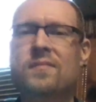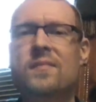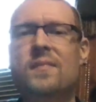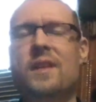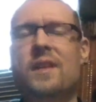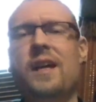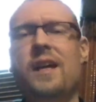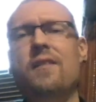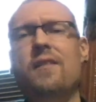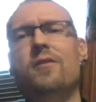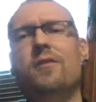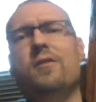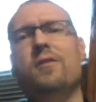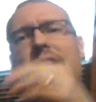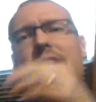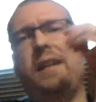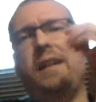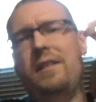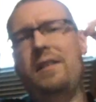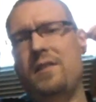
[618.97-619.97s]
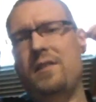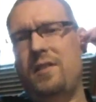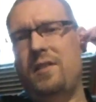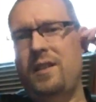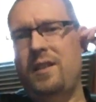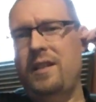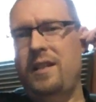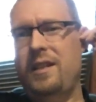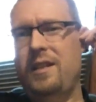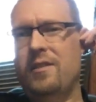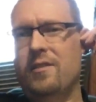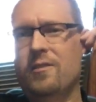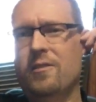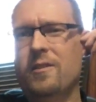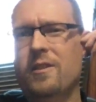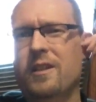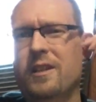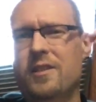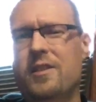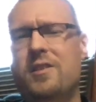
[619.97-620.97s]
After that is the
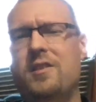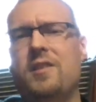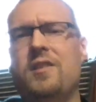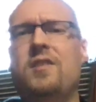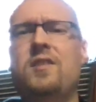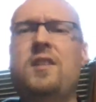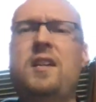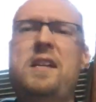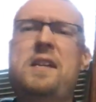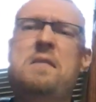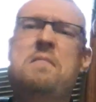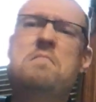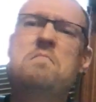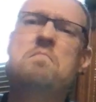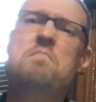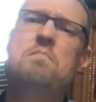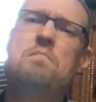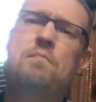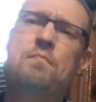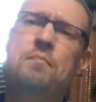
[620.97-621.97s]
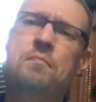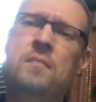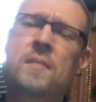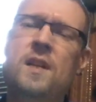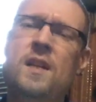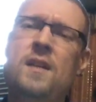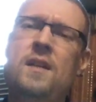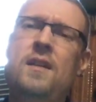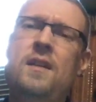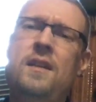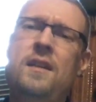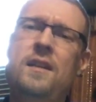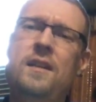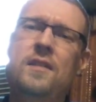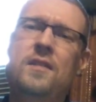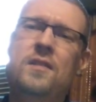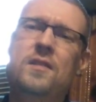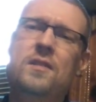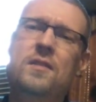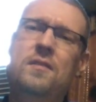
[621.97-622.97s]
introduction to Satan.
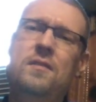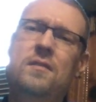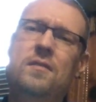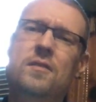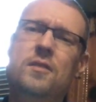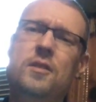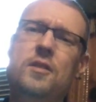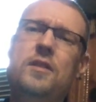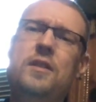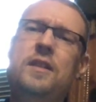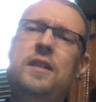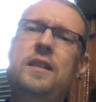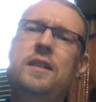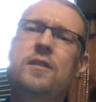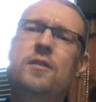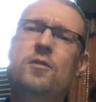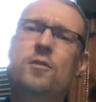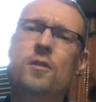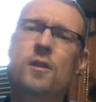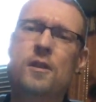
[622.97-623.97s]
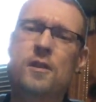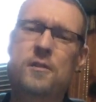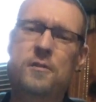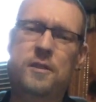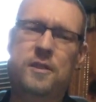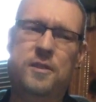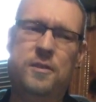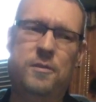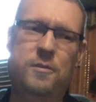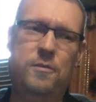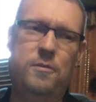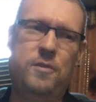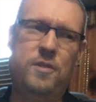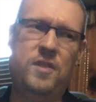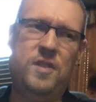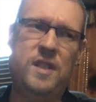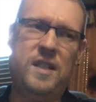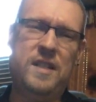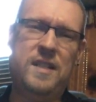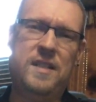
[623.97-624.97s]
It's a good intro to
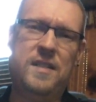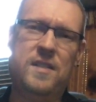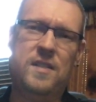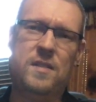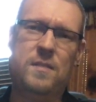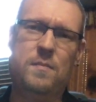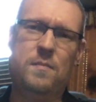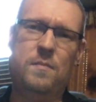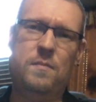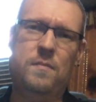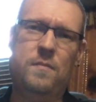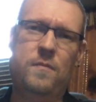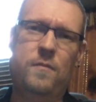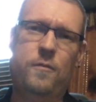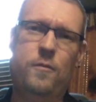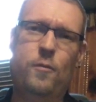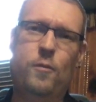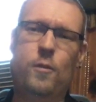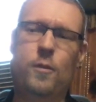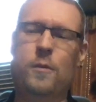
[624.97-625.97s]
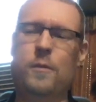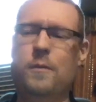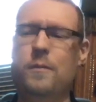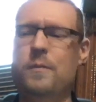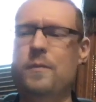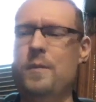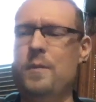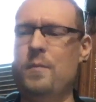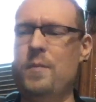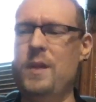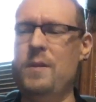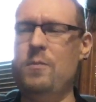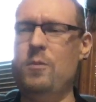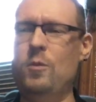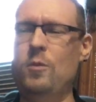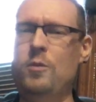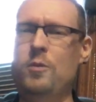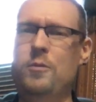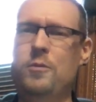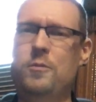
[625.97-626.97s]
Satanism for
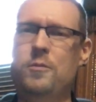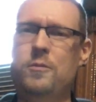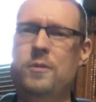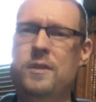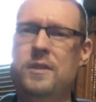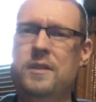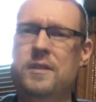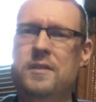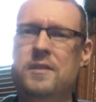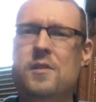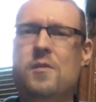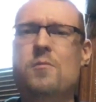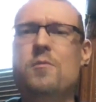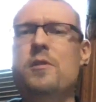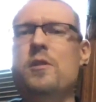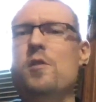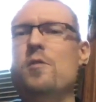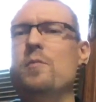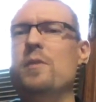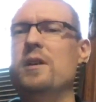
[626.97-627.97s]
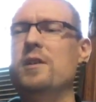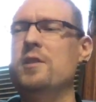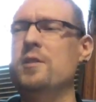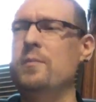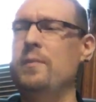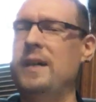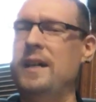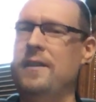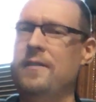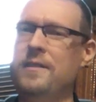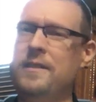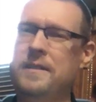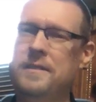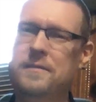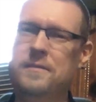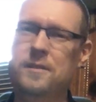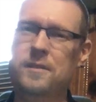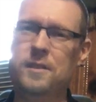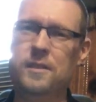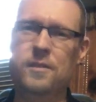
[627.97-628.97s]
people who don't know much about it.
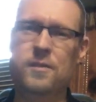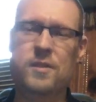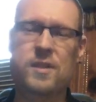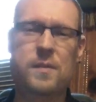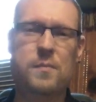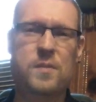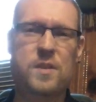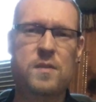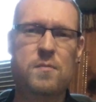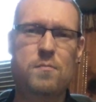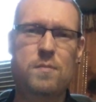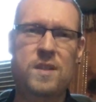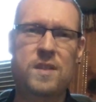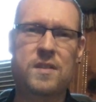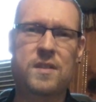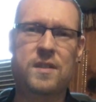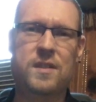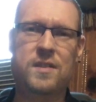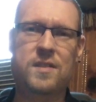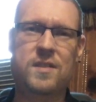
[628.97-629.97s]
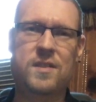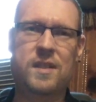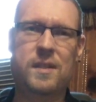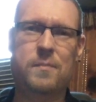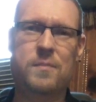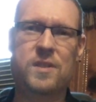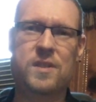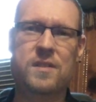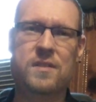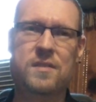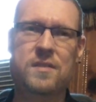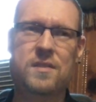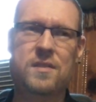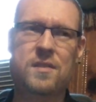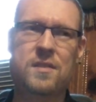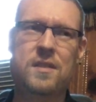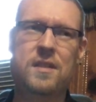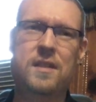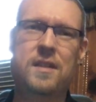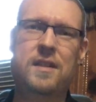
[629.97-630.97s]
Clears up some
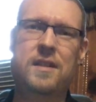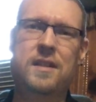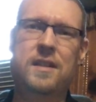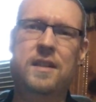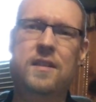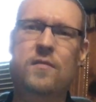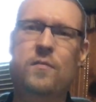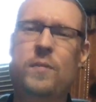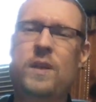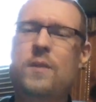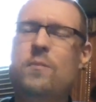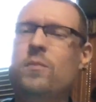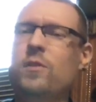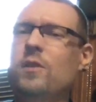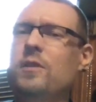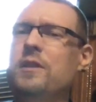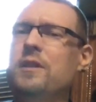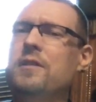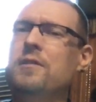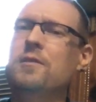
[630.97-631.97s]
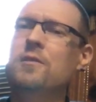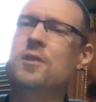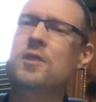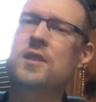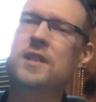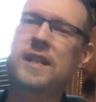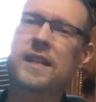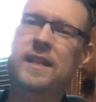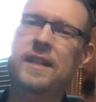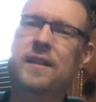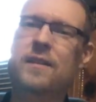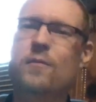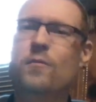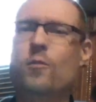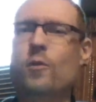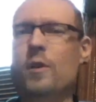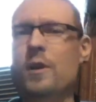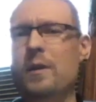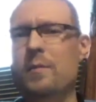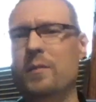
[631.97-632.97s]
misconceptions, give people an understanding of
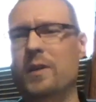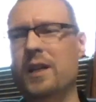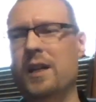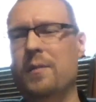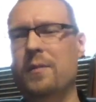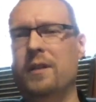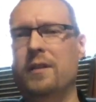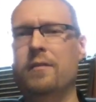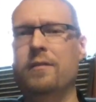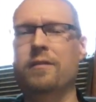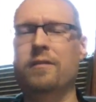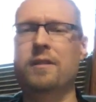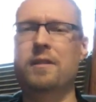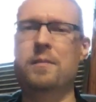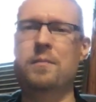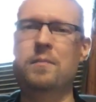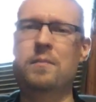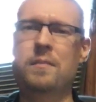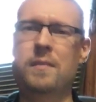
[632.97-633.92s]
where I'm coming from,